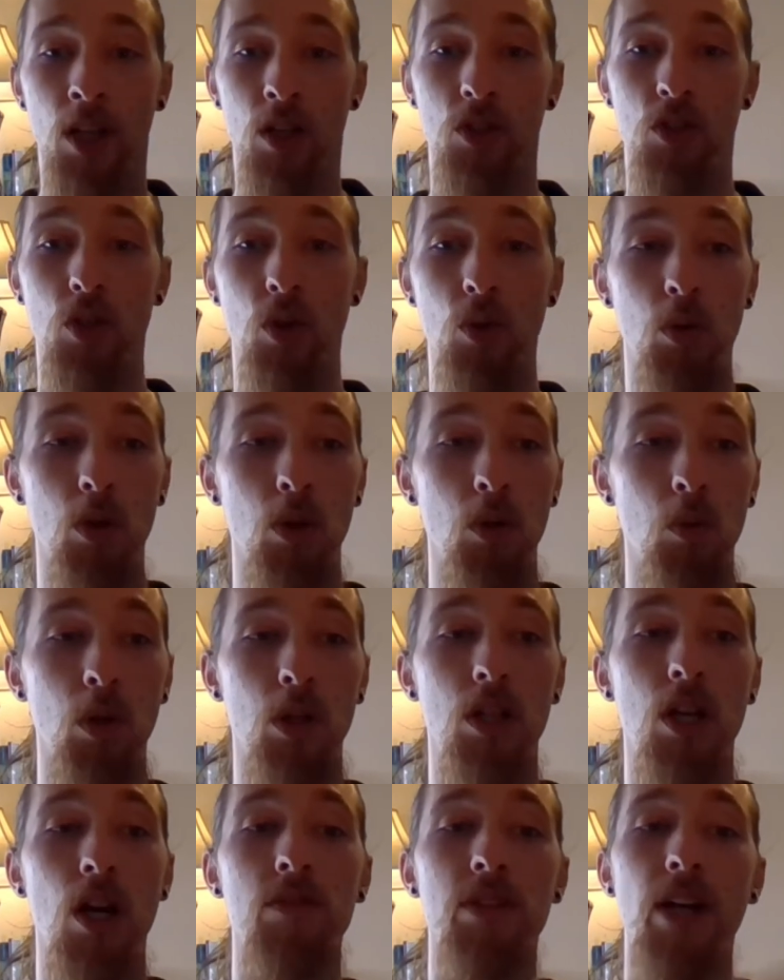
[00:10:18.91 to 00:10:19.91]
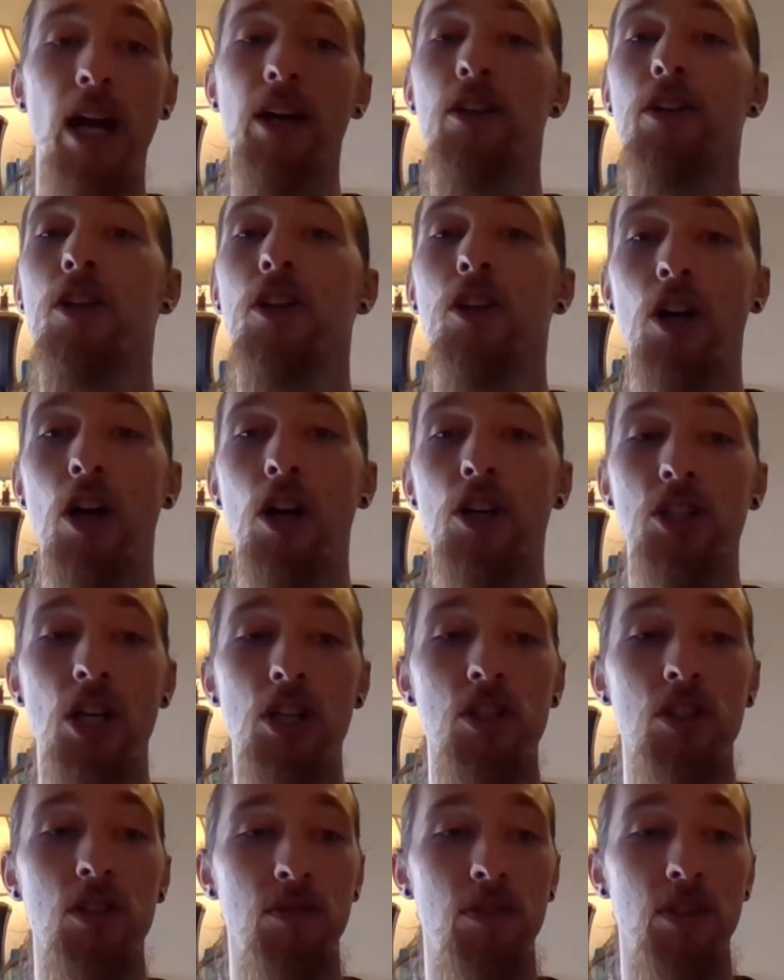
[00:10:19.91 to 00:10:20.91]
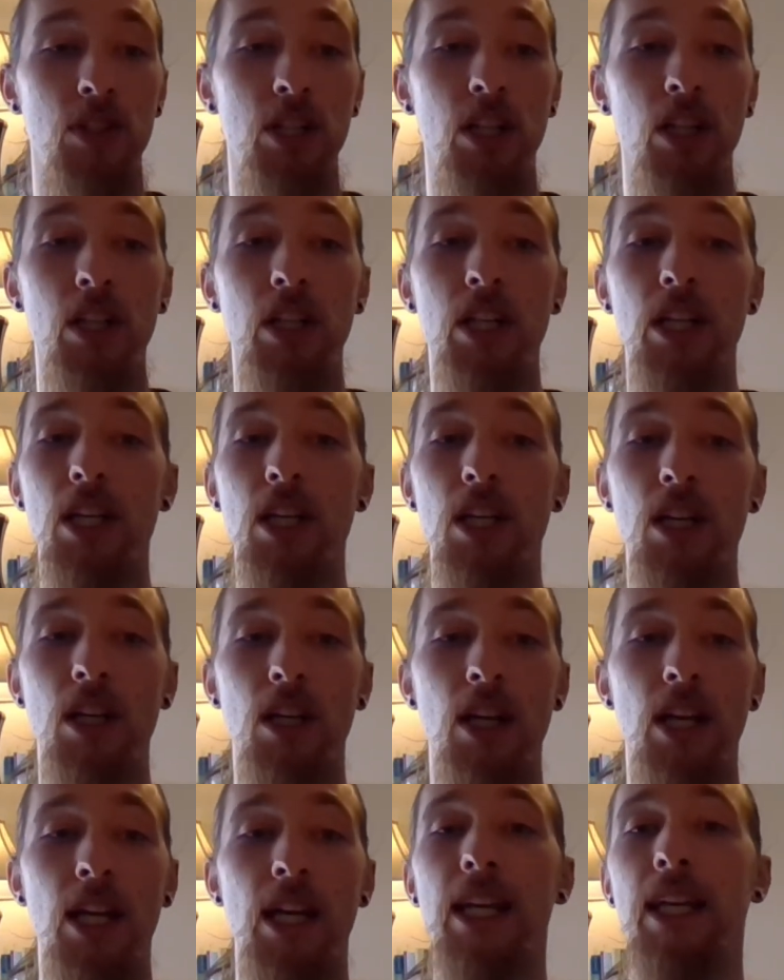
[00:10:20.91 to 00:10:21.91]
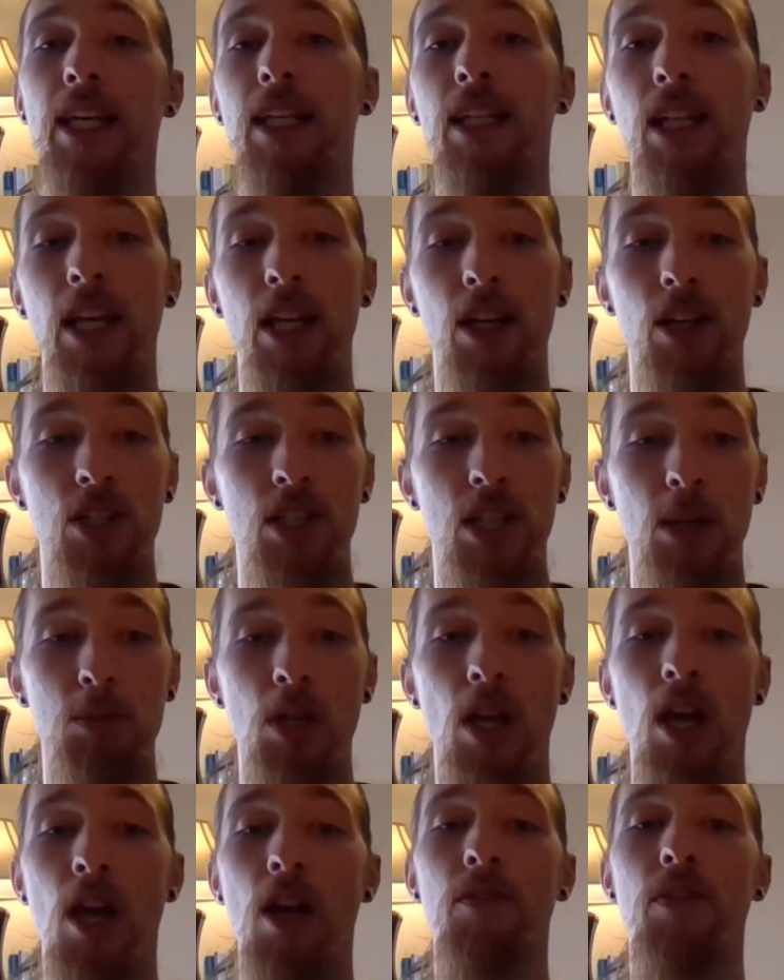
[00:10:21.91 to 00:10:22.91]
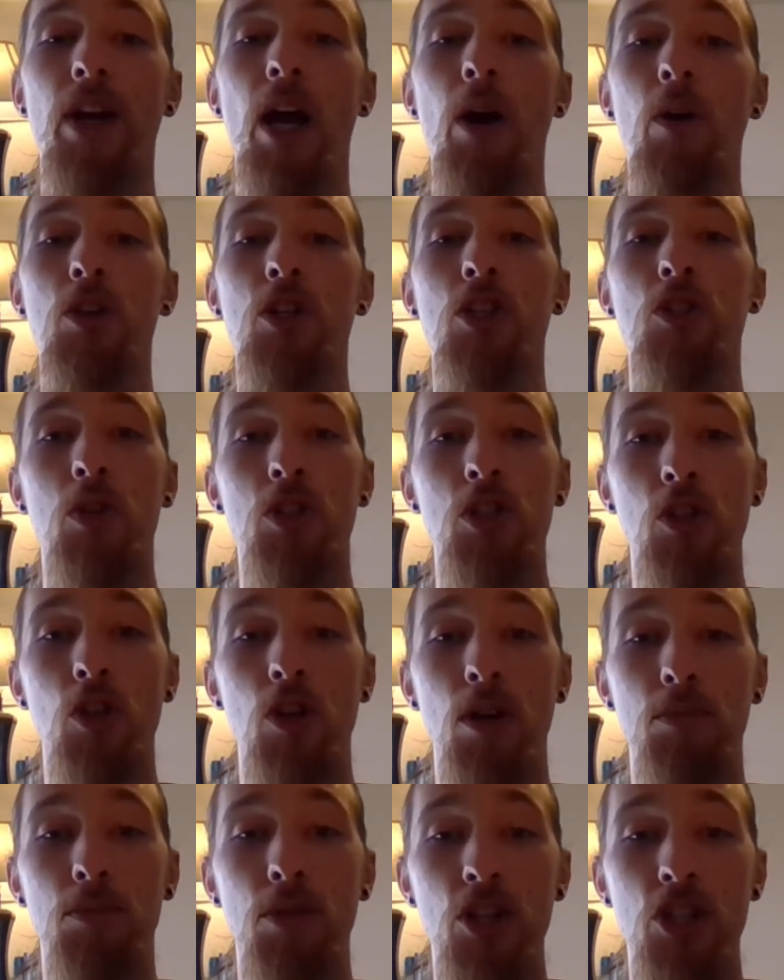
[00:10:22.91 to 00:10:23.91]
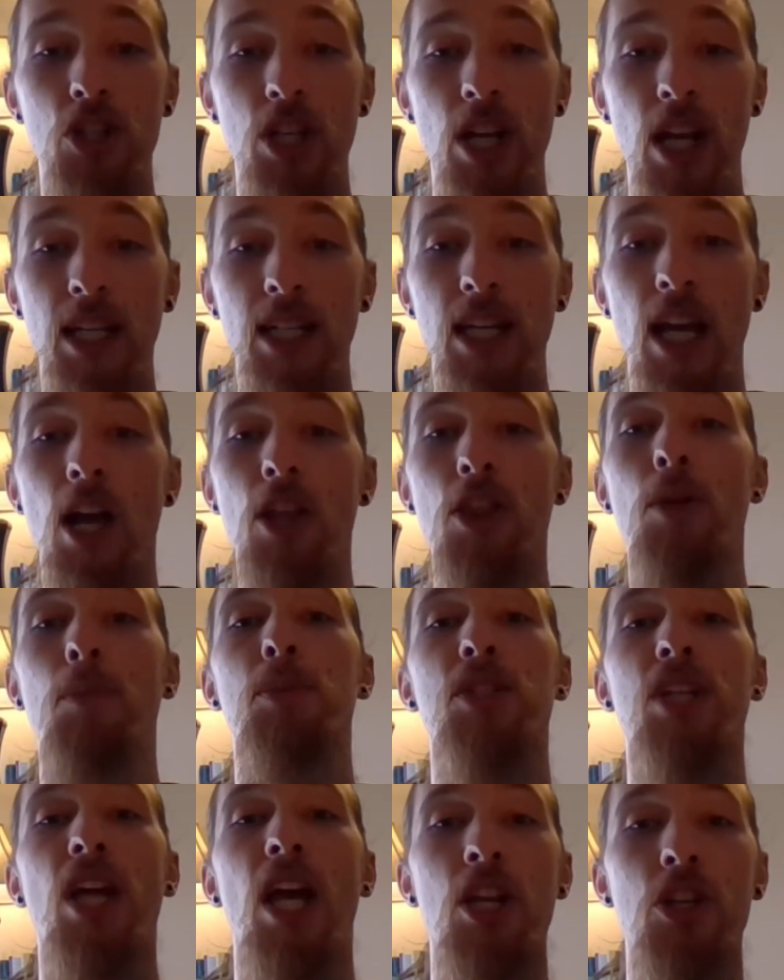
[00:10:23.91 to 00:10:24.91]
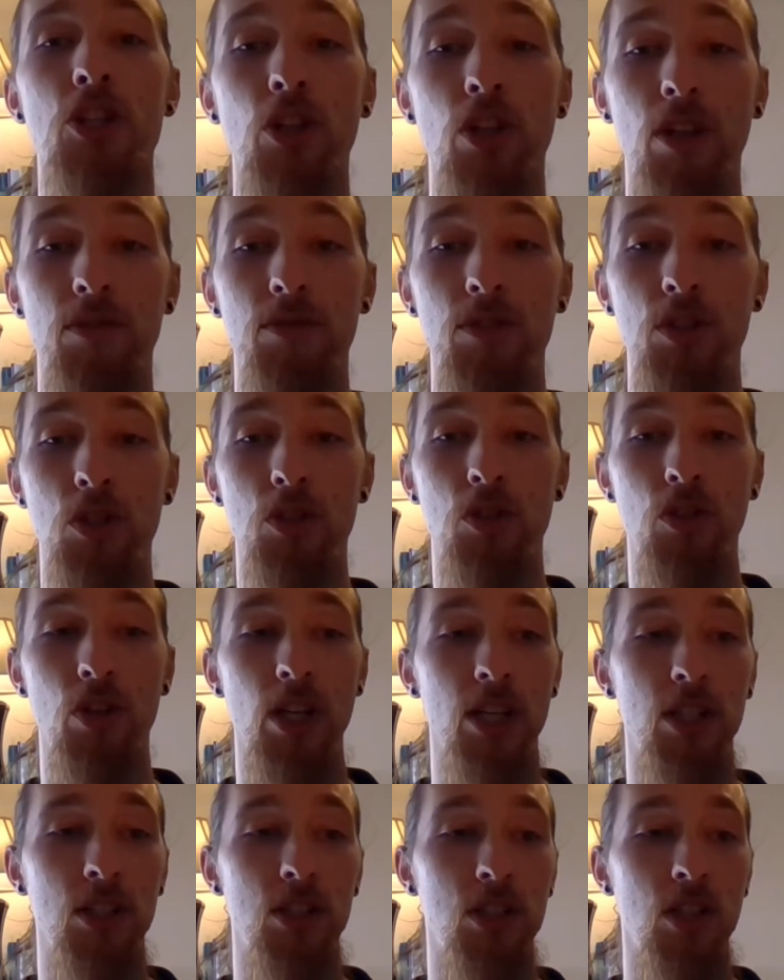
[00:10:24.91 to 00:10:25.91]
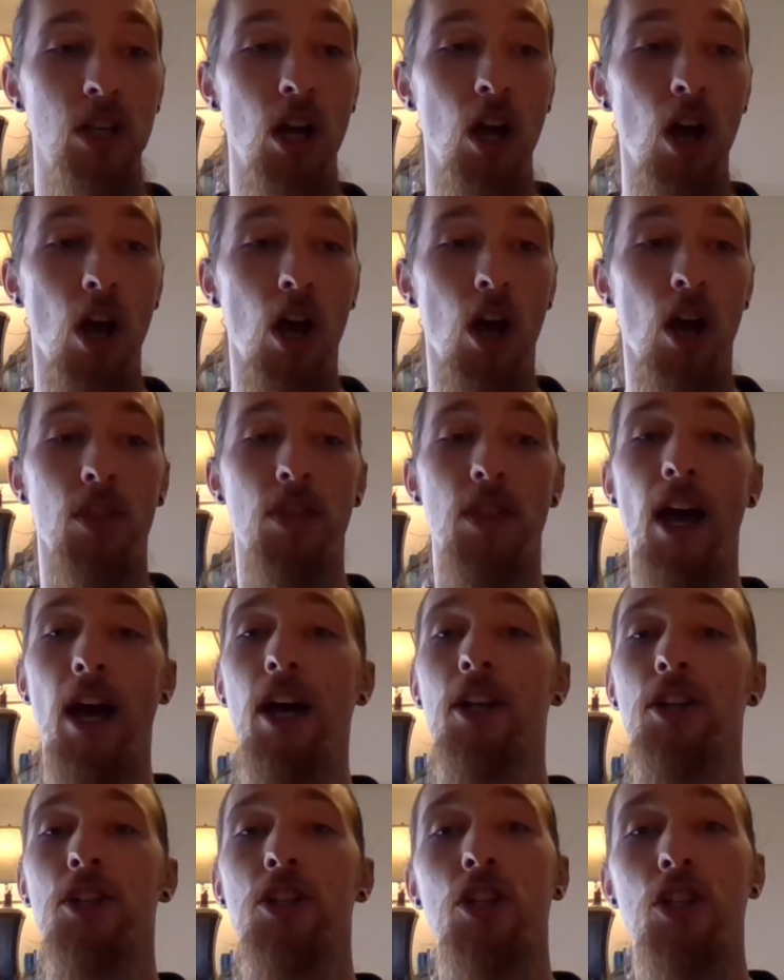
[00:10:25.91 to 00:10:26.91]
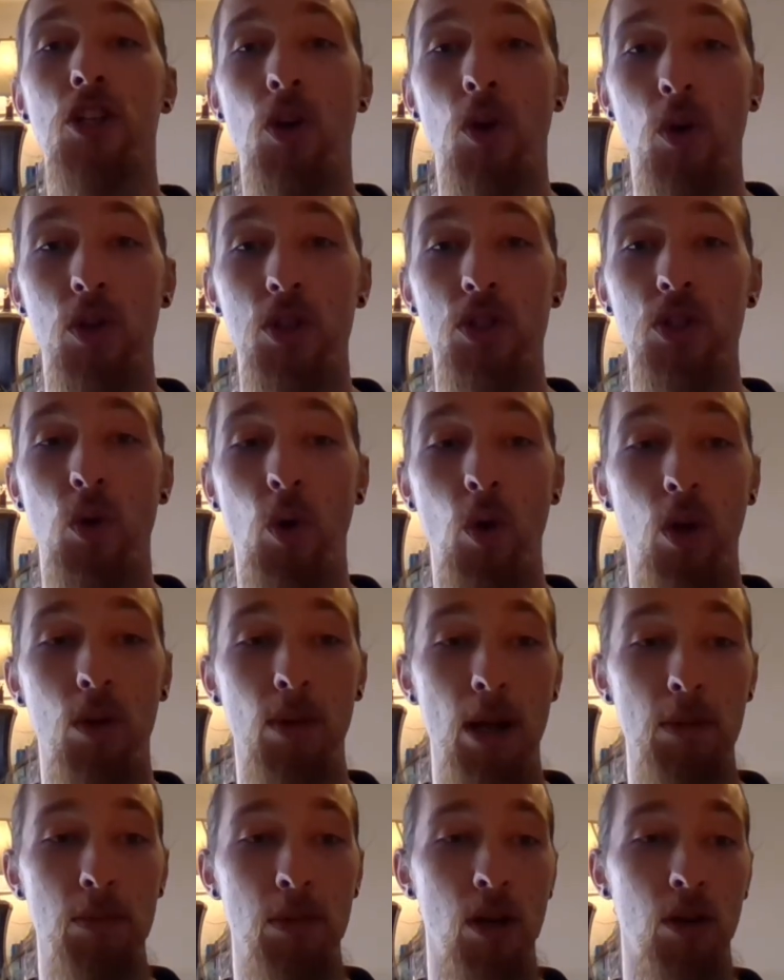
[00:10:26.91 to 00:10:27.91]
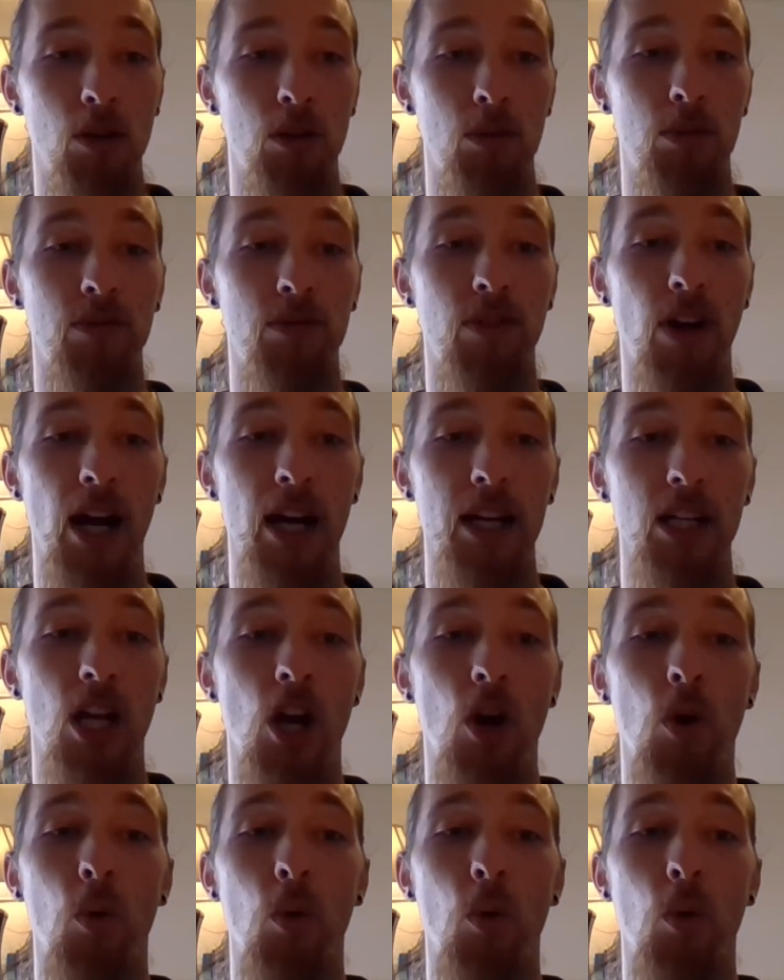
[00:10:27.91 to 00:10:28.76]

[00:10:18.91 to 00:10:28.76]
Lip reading: So we'll cover how to adjust fertility in later steps. For now, I just want you to appreciate the potential of nutrients that your soil might be able to provide.